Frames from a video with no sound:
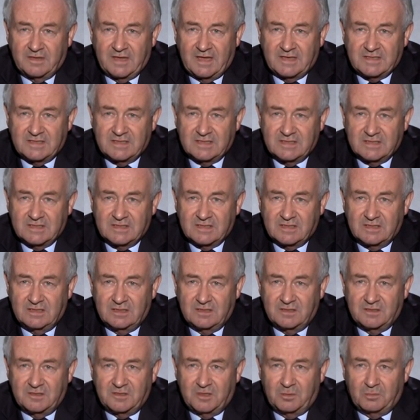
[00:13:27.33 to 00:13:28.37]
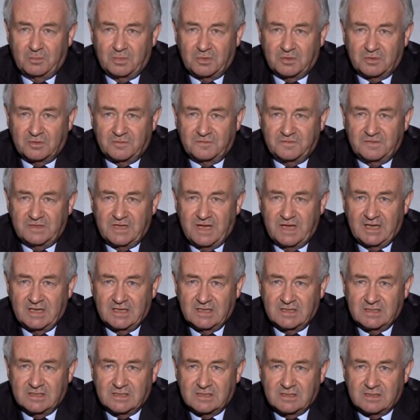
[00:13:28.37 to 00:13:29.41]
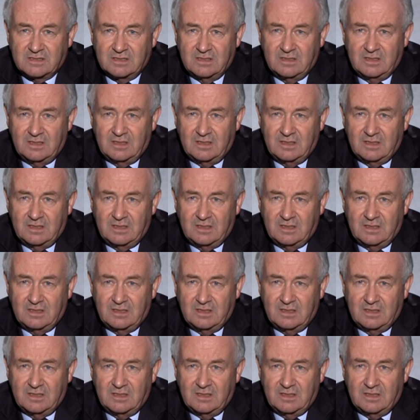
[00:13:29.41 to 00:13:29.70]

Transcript: That is the number of days